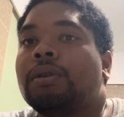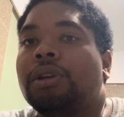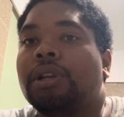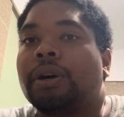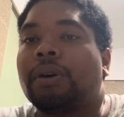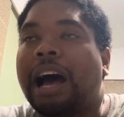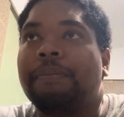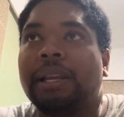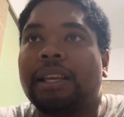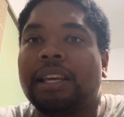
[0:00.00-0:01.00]
you know, I've
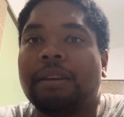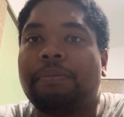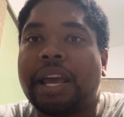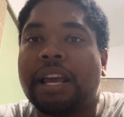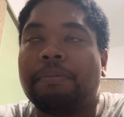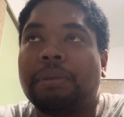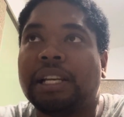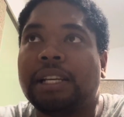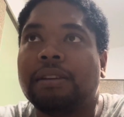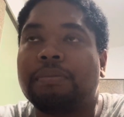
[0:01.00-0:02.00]
been getting paid
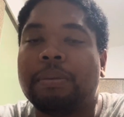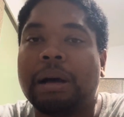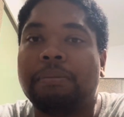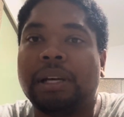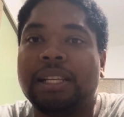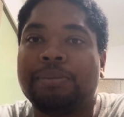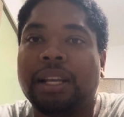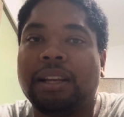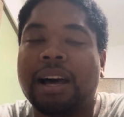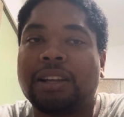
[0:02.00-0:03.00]
money, but my money's
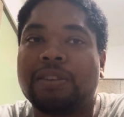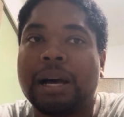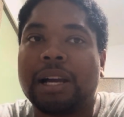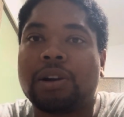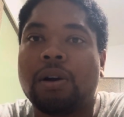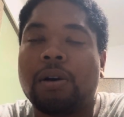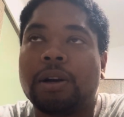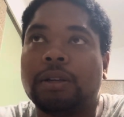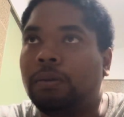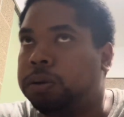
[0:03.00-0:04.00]
been locked in my
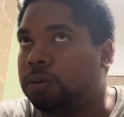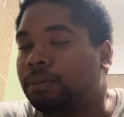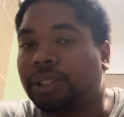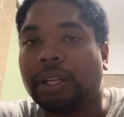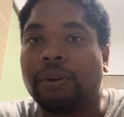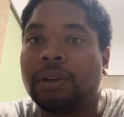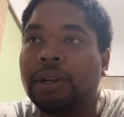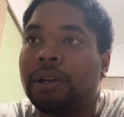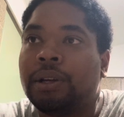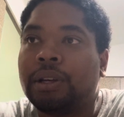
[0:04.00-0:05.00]
car. So,
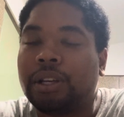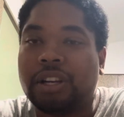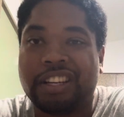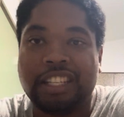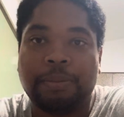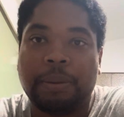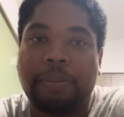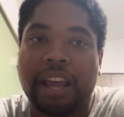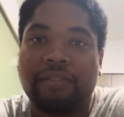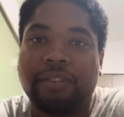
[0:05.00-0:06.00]
you know, he's been
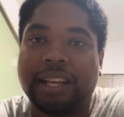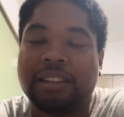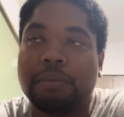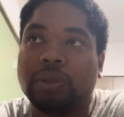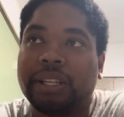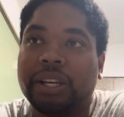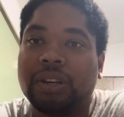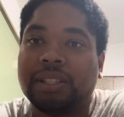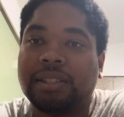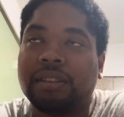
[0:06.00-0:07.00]
paying for, like, the
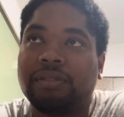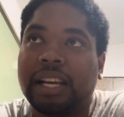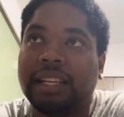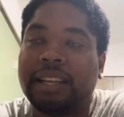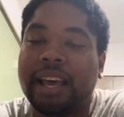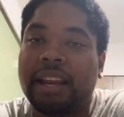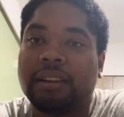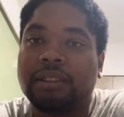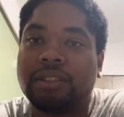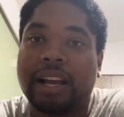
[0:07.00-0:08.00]
motels and stuff like that.
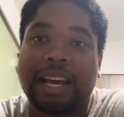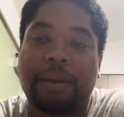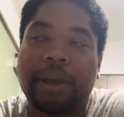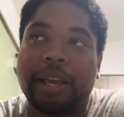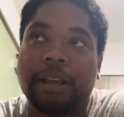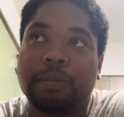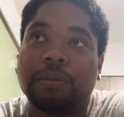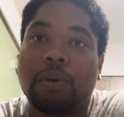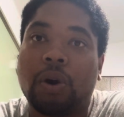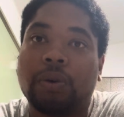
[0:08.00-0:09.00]
So I got to pay him
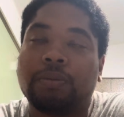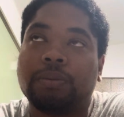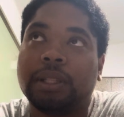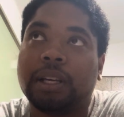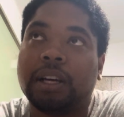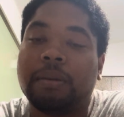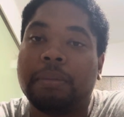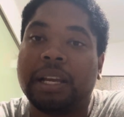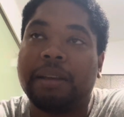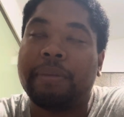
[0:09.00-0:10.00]
tomorrow the
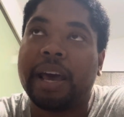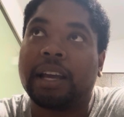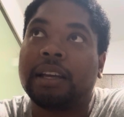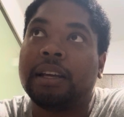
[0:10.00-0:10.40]
money back.